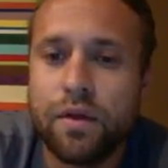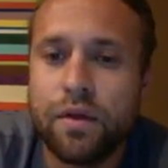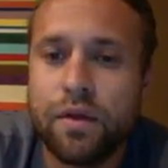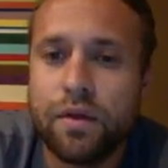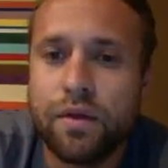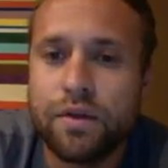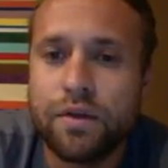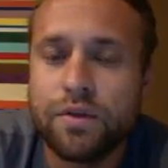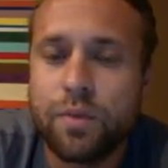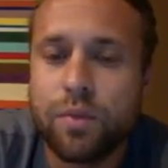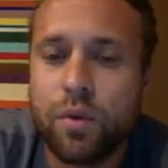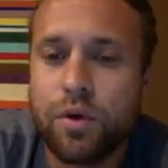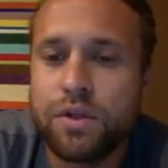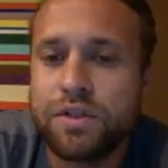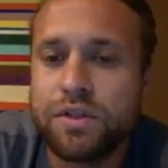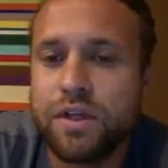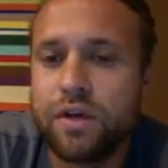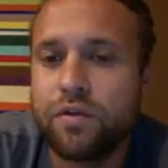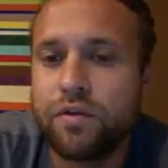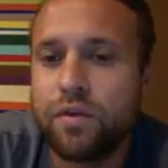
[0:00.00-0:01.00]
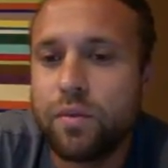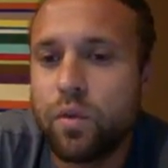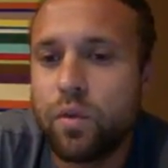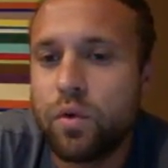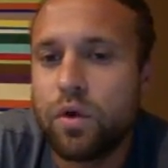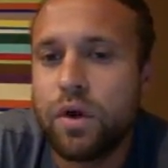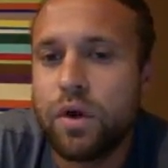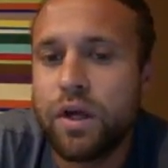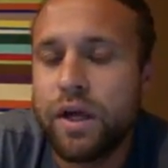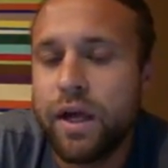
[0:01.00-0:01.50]
the sport itself and
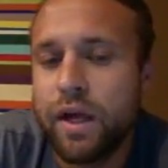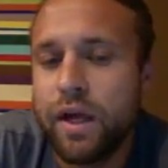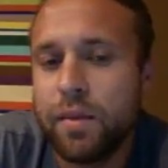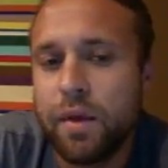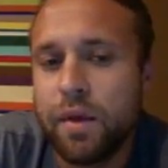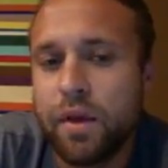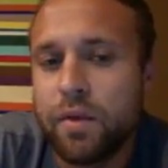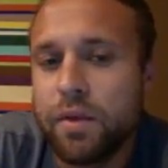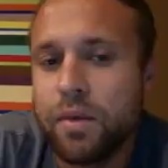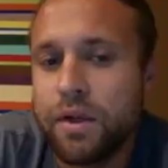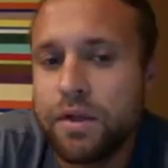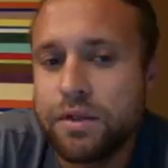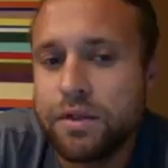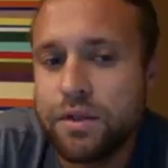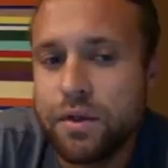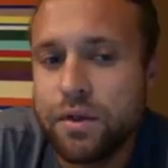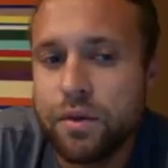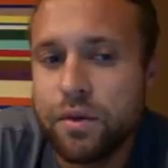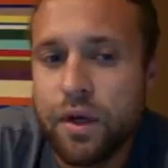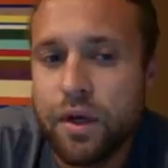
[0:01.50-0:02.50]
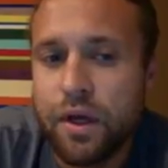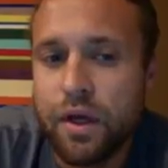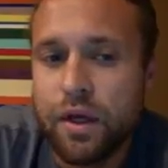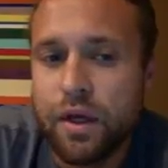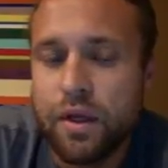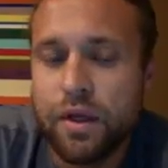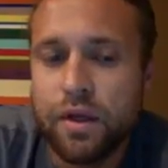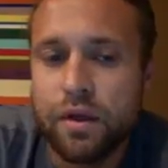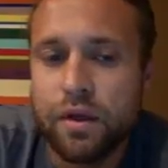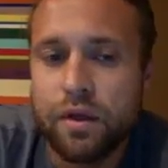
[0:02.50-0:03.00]
more on a game element. So
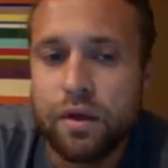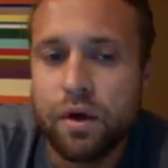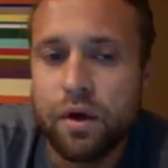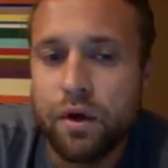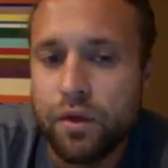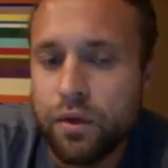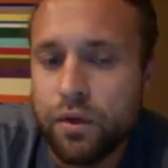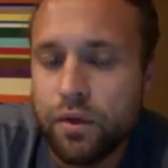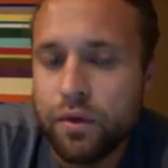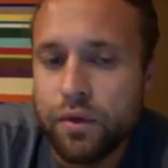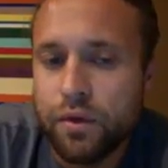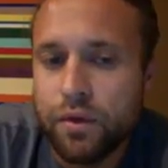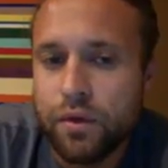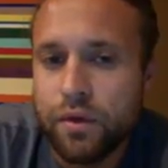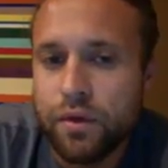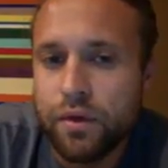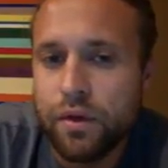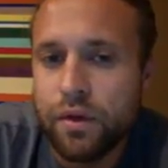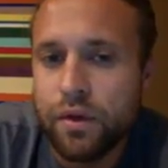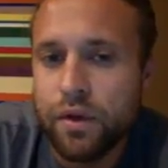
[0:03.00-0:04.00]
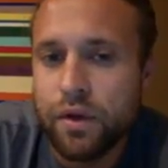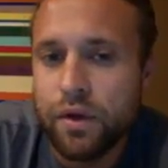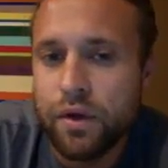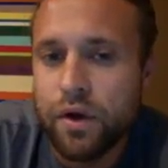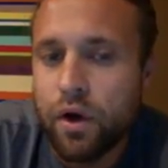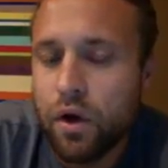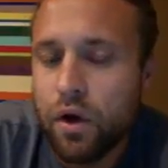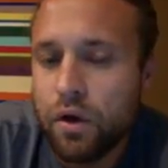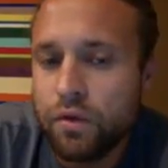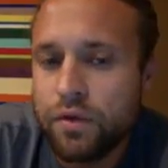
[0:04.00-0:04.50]
on the
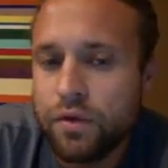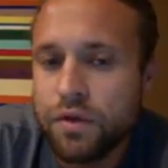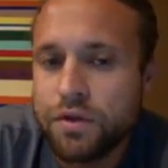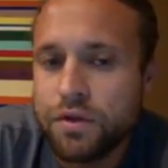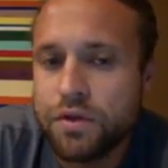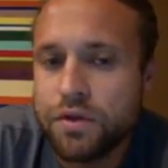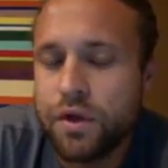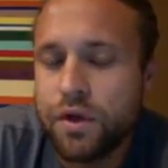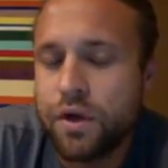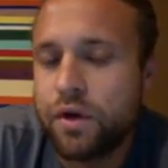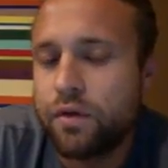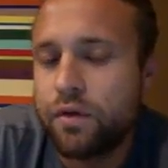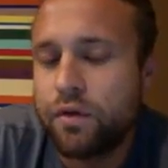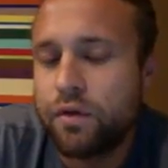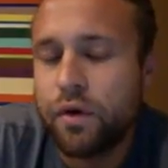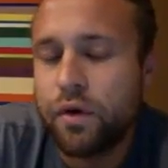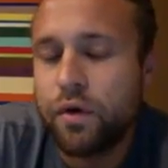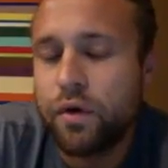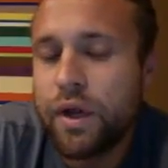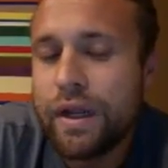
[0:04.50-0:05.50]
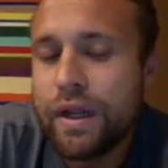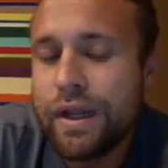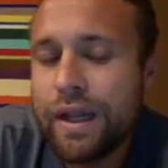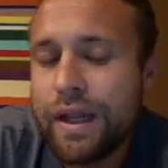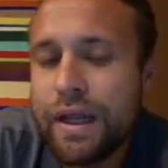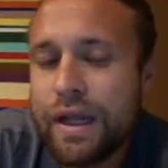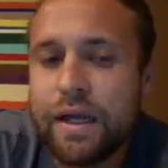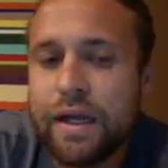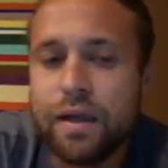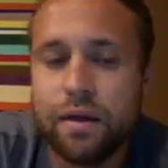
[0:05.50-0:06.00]
call of the instructor for green
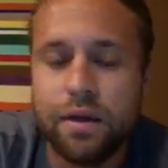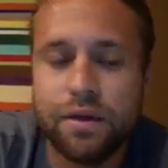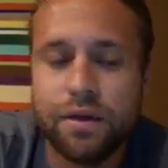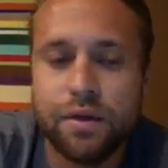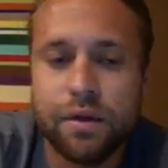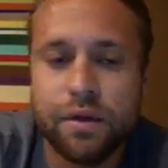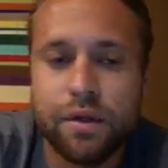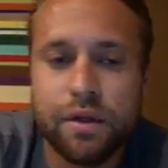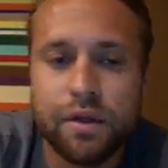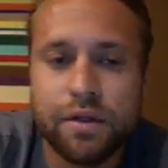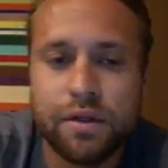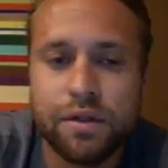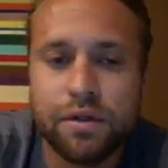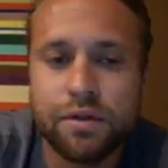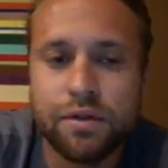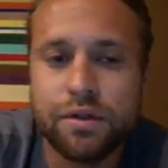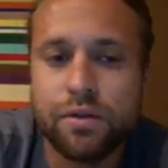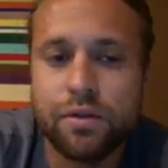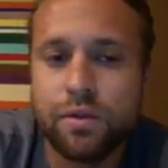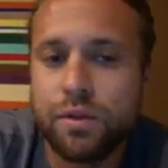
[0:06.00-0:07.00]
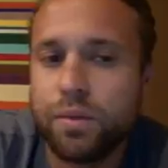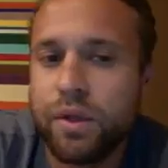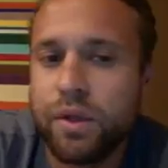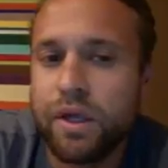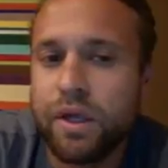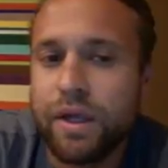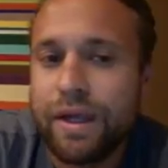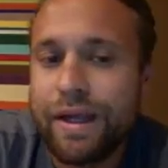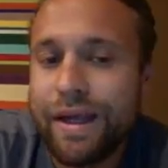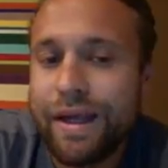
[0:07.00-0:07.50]
light, the children would
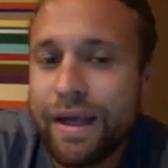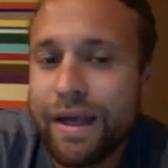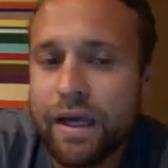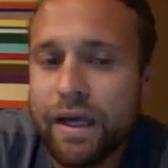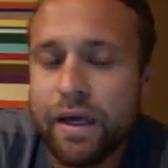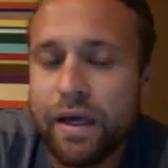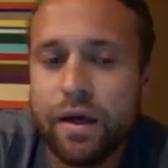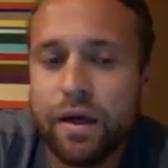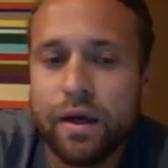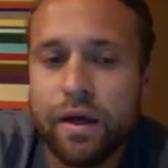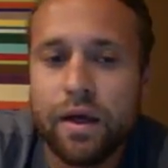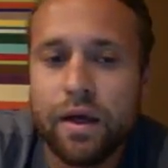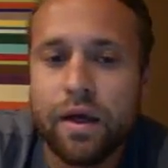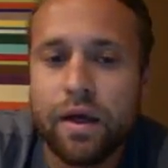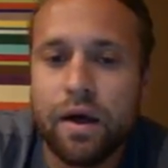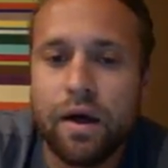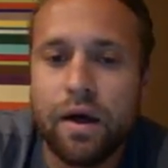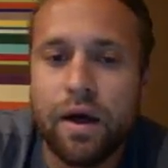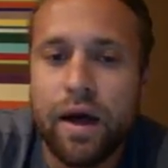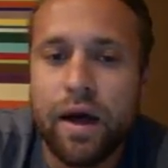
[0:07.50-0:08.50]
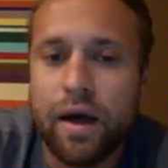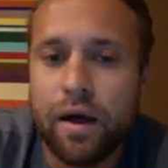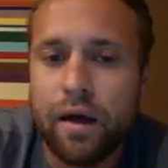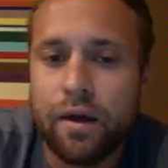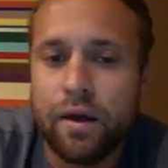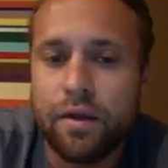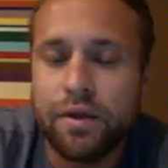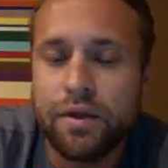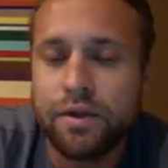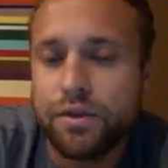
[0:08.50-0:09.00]
begin kicking.
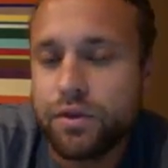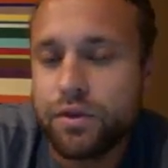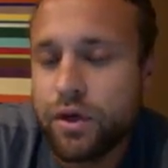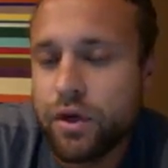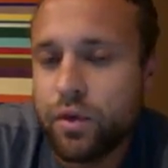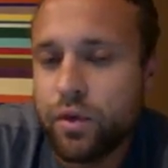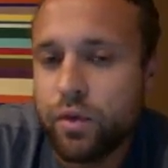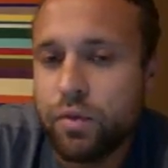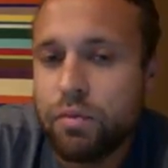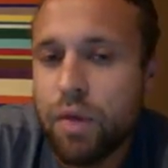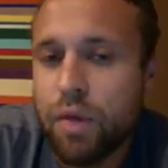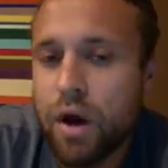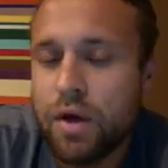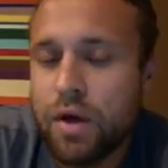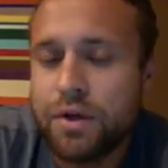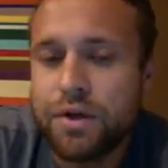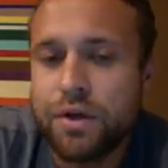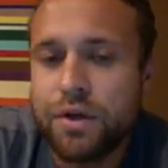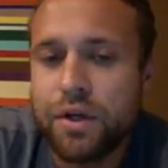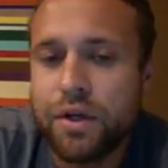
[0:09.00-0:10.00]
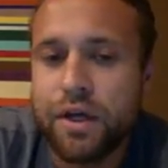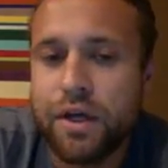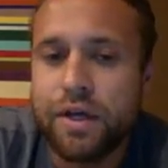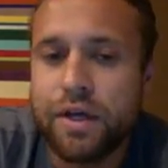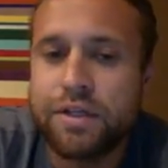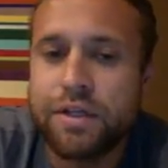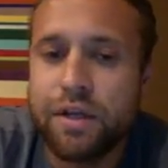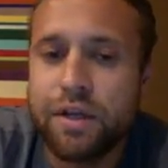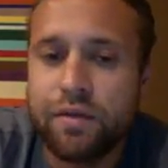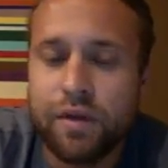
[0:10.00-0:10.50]
The instructor would monitor the
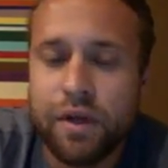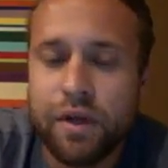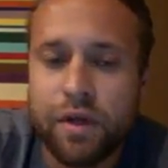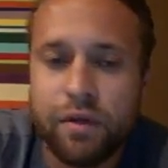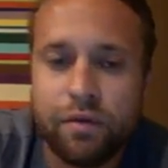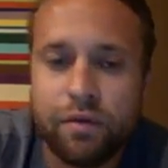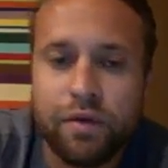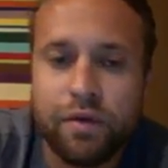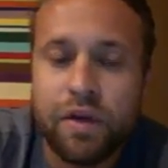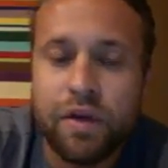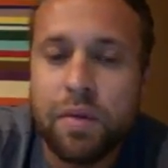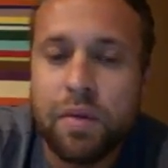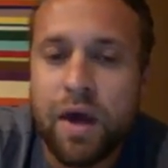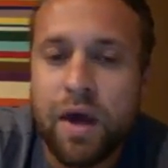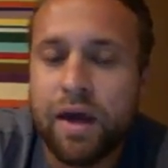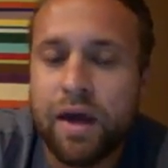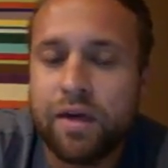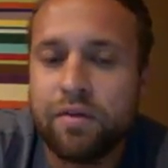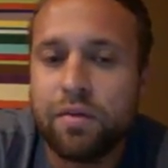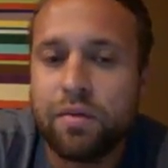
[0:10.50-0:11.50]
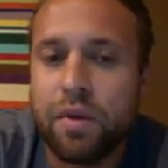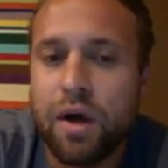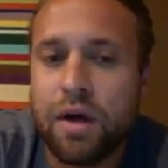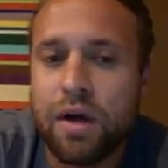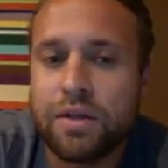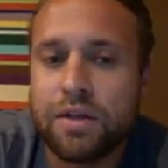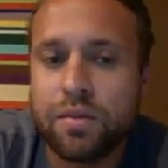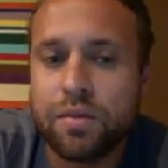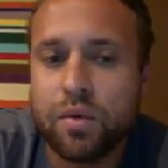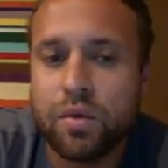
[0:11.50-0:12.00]
kicks, give any feedback if
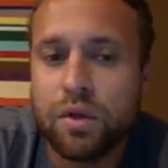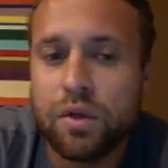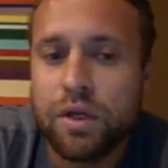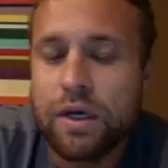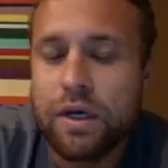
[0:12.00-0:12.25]
possible.